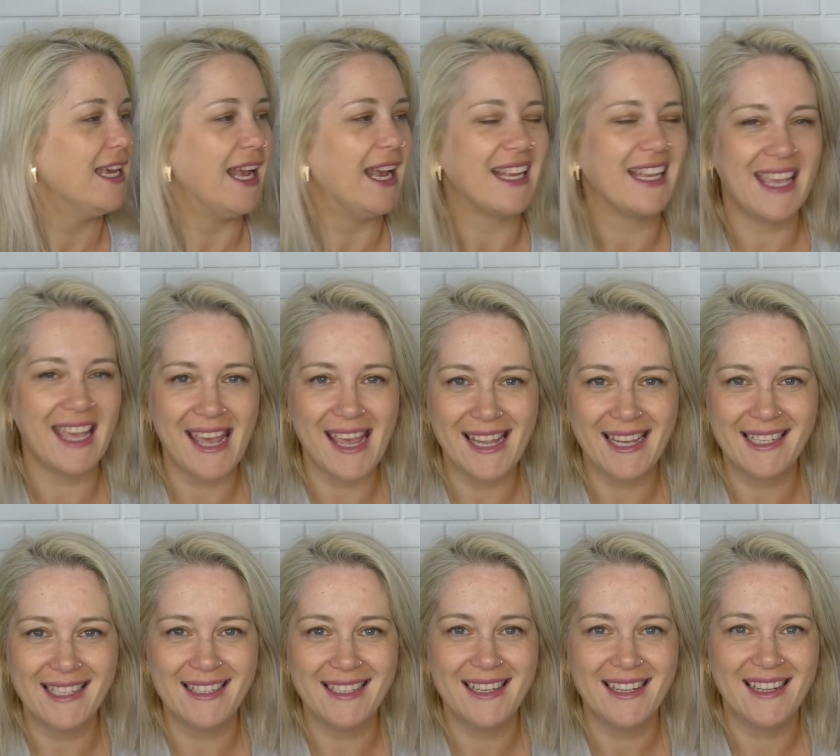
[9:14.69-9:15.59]

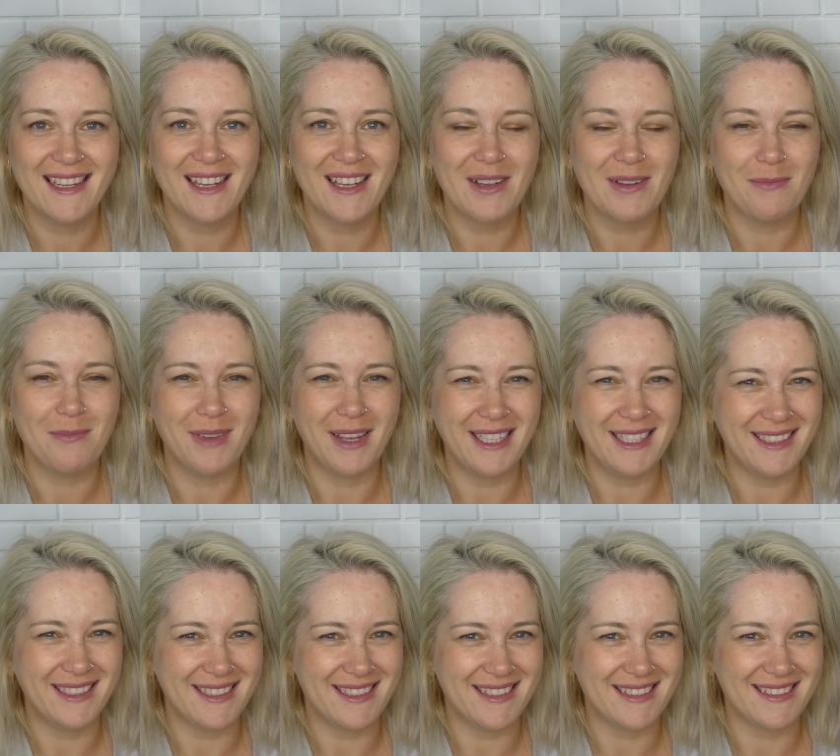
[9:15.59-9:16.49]
Again,
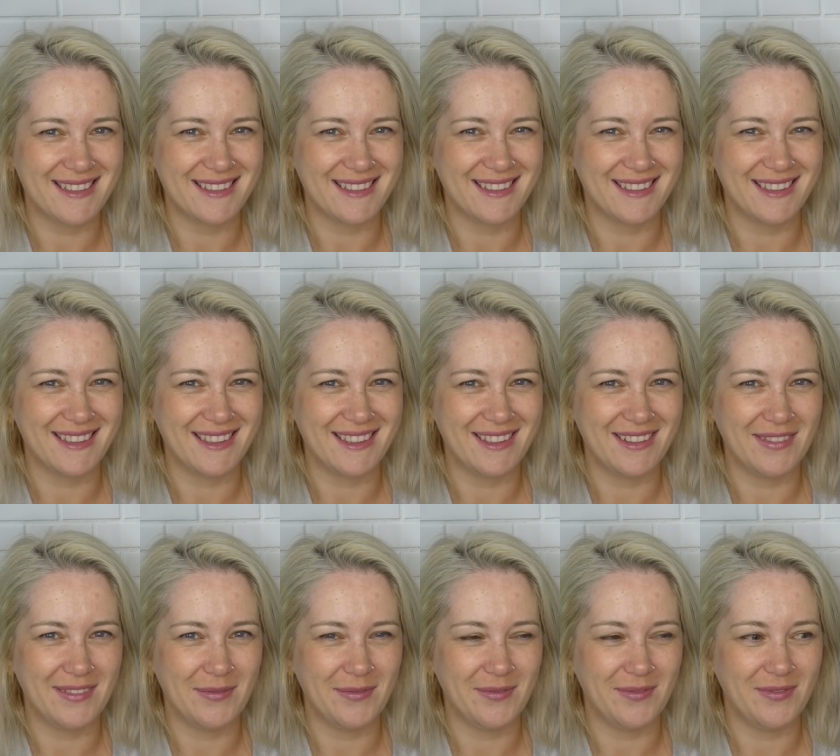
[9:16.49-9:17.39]
mine is
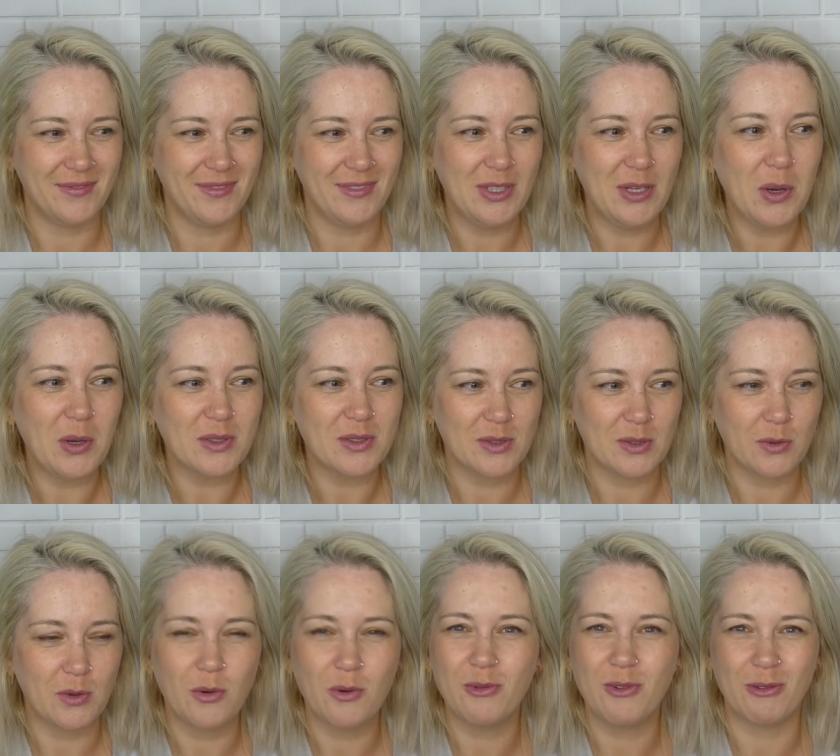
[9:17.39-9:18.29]
um, not
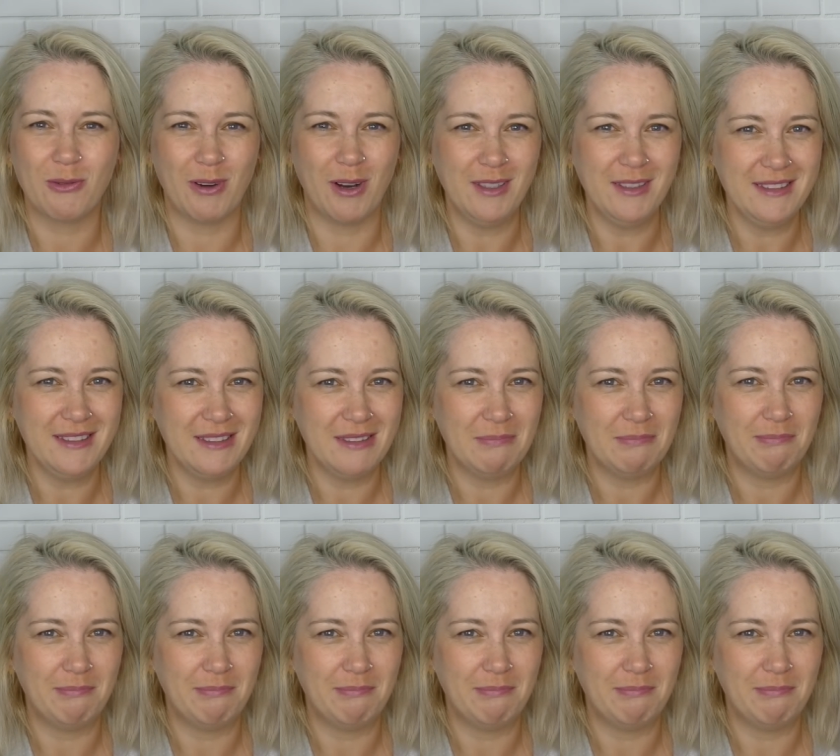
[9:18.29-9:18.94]
so overrun,